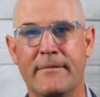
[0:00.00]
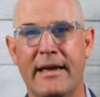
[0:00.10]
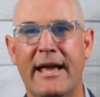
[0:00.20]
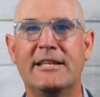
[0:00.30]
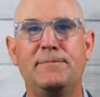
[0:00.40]

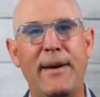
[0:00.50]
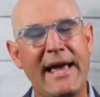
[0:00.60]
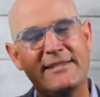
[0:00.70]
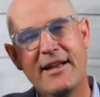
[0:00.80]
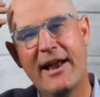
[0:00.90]
It's
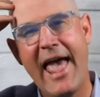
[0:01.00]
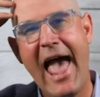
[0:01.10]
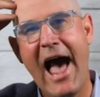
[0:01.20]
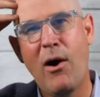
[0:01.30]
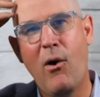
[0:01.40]
based on
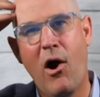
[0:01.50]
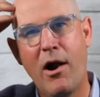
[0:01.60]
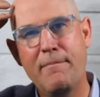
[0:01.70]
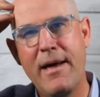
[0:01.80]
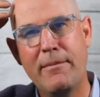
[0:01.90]
how
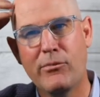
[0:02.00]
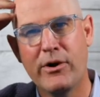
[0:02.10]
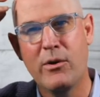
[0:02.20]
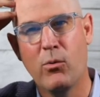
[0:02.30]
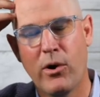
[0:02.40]
our
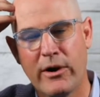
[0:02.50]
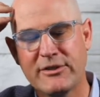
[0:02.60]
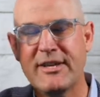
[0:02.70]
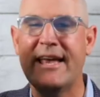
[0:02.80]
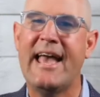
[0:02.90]
memory
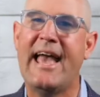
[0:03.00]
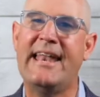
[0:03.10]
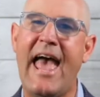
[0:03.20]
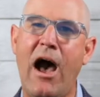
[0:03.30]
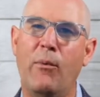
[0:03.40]
works and
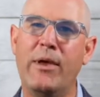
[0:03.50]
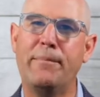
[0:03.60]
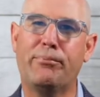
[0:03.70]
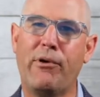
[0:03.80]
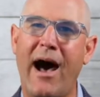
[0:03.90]
how we
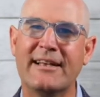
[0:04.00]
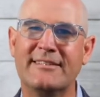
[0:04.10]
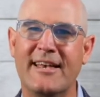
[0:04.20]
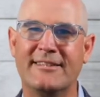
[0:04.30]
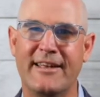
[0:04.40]

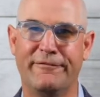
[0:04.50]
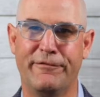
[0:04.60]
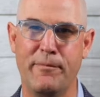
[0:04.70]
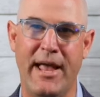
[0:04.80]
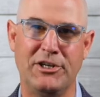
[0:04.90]
process
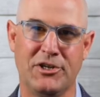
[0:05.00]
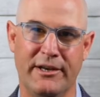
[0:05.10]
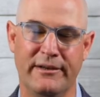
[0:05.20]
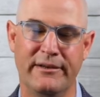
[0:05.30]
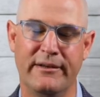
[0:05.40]
information.
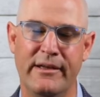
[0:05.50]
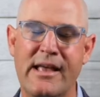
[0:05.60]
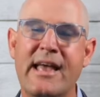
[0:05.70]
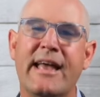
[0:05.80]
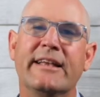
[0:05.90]

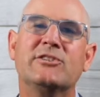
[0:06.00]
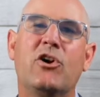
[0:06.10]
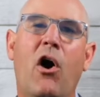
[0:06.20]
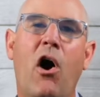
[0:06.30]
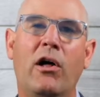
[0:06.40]
It's
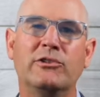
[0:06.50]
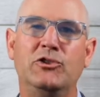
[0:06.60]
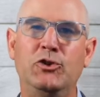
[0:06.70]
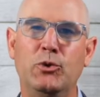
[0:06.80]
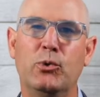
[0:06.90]

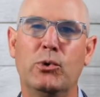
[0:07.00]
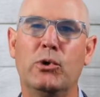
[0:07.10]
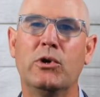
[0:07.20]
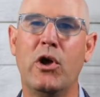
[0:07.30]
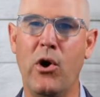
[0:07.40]
called
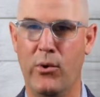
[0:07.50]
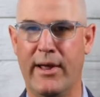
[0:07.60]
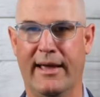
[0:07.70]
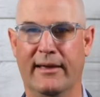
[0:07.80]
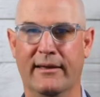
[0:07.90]
dual
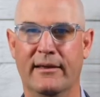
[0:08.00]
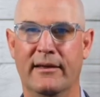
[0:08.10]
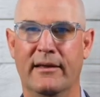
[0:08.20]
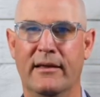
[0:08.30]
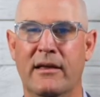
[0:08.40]
coding.
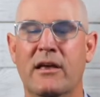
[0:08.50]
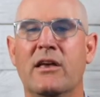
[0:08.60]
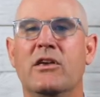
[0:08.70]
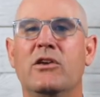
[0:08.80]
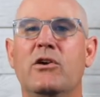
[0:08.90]

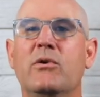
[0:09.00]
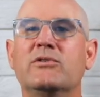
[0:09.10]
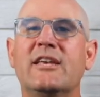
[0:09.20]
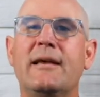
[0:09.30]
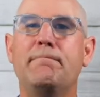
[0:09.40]

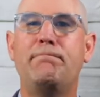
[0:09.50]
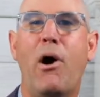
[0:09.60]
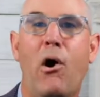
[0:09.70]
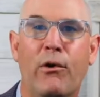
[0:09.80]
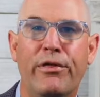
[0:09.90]
Using
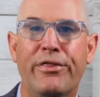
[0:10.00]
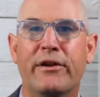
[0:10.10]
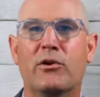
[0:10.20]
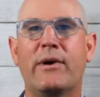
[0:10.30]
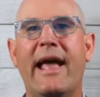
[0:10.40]
both
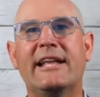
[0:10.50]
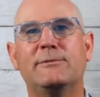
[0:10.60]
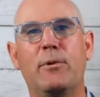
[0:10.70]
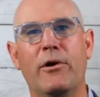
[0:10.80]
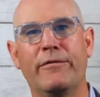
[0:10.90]
creates
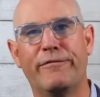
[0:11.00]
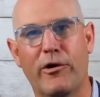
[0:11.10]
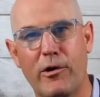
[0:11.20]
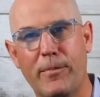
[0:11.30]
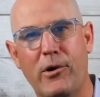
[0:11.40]
both
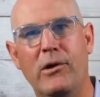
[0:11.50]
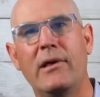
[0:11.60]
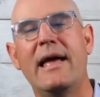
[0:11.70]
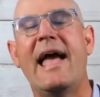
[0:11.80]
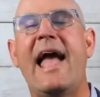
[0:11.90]

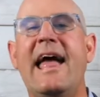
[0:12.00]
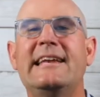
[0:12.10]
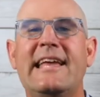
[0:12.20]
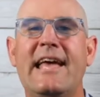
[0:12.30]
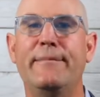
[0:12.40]
verbal
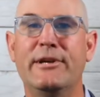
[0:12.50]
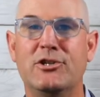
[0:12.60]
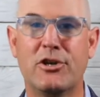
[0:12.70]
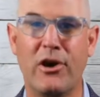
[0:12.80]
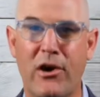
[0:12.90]
and
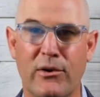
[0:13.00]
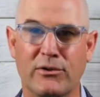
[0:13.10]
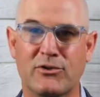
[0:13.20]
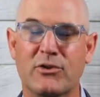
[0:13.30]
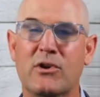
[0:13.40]
image
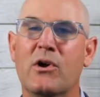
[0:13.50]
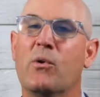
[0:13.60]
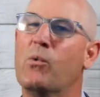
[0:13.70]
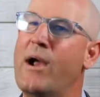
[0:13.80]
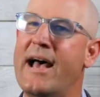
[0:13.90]
codes,
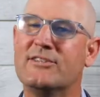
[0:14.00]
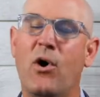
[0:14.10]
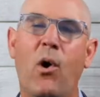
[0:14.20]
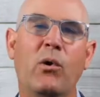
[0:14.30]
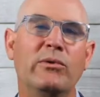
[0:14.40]
whereas
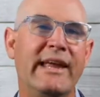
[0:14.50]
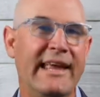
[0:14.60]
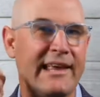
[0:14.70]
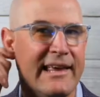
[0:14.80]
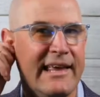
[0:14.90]

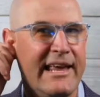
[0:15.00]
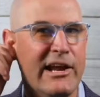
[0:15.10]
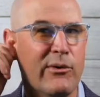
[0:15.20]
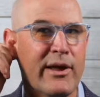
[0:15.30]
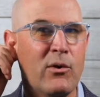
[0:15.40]
only
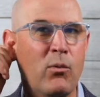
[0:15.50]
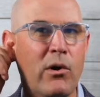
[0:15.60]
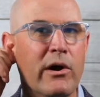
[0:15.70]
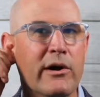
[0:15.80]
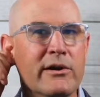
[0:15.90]
hearing
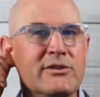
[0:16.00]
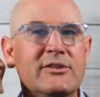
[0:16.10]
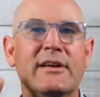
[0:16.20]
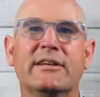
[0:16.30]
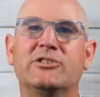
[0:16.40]

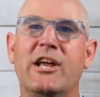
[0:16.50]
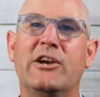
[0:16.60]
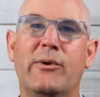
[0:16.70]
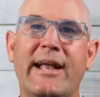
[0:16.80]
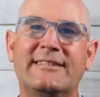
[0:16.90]
words
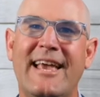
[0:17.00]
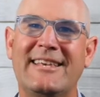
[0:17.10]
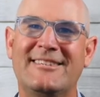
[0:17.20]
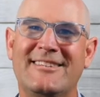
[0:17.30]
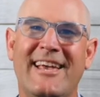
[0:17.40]
generates a
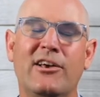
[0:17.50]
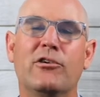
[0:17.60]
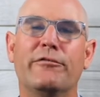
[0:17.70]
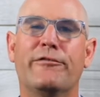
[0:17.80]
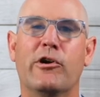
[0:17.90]

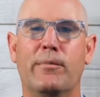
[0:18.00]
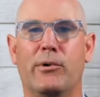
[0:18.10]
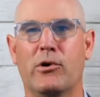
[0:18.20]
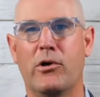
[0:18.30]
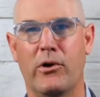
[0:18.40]
single
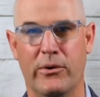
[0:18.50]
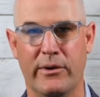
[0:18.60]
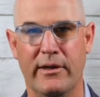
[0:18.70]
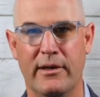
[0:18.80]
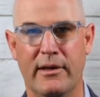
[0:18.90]
verbal
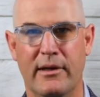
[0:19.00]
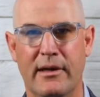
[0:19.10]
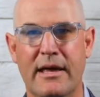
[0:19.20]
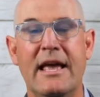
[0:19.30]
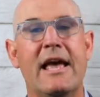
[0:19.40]
code.
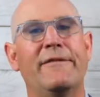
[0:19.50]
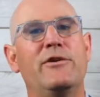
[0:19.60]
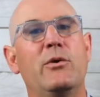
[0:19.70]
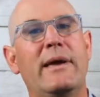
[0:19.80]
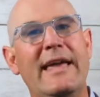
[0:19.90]

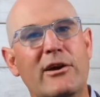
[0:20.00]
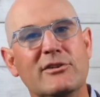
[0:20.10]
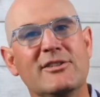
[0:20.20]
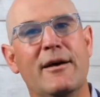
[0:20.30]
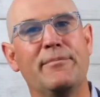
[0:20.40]
If you hear
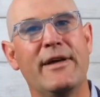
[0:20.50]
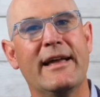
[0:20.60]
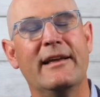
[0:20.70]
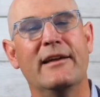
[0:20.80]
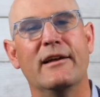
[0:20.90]

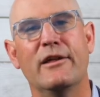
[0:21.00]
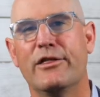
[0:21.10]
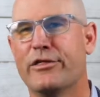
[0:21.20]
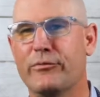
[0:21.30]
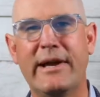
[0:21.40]
something,
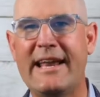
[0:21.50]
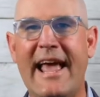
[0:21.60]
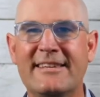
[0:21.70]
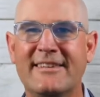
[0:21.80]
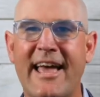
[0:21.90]
3
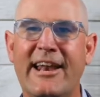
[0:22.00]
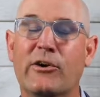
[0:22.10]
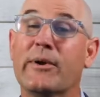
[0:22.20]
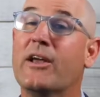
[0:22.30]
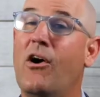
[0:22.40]
days later,
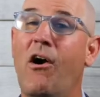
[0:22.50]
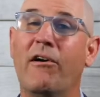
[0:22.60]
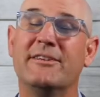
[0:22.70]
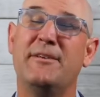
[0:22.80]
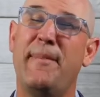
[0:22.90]

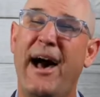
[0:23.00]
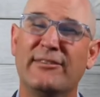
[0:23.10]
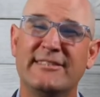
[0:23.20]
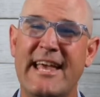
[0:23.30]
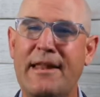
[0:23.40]
recall is
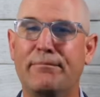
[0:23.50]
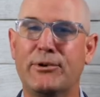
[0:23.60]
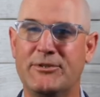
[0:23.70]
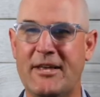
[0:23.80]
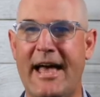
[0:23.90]
about
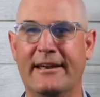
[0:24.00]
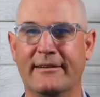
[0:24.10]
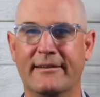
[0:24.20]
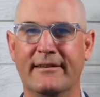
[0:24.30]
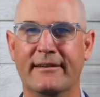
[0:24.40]
10%.
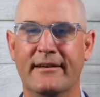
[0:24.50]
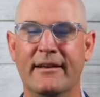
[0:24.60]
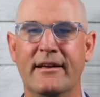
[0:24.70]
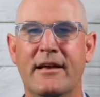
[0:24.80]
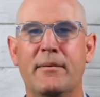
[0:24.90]

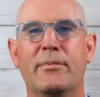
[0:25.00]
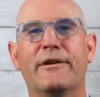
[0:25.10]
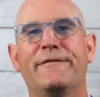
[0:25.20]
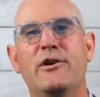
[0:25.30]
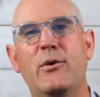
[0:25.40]
But if you